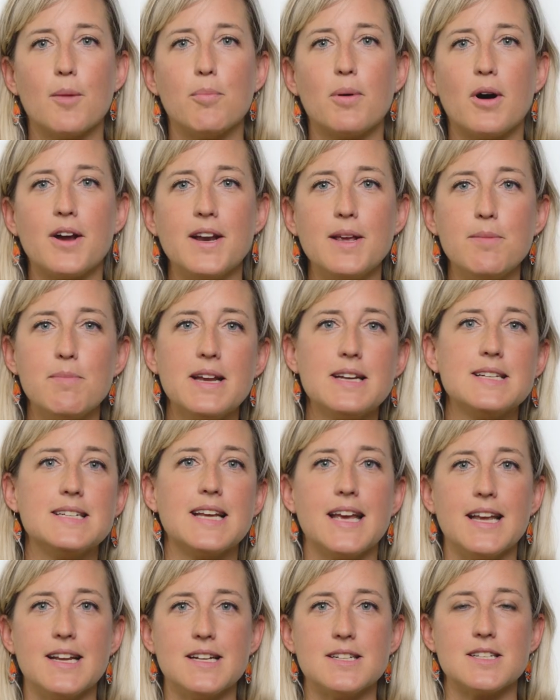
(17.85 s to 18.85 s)
Our body
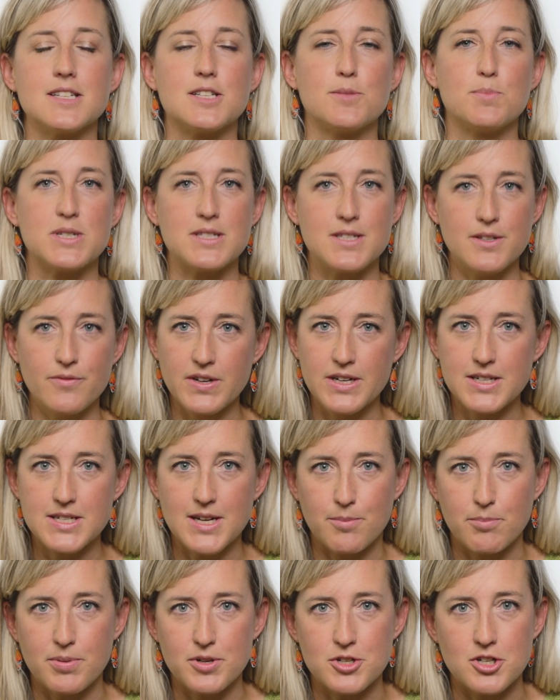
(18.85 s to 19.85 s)
maintains a specific
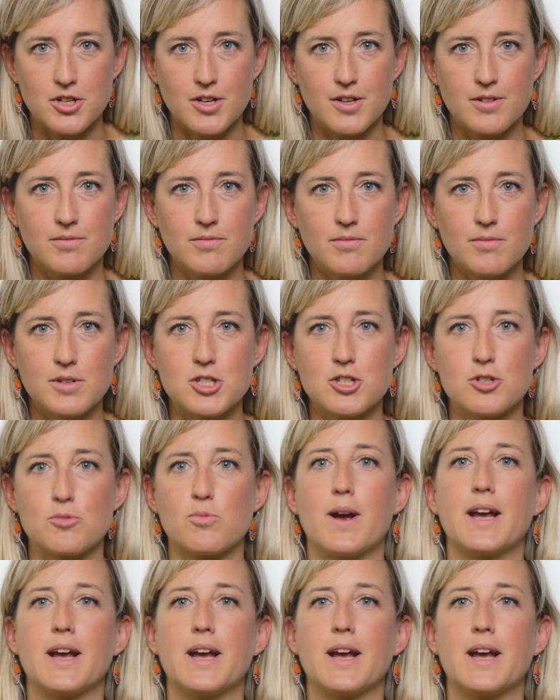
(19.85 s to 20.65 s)
temperature, which is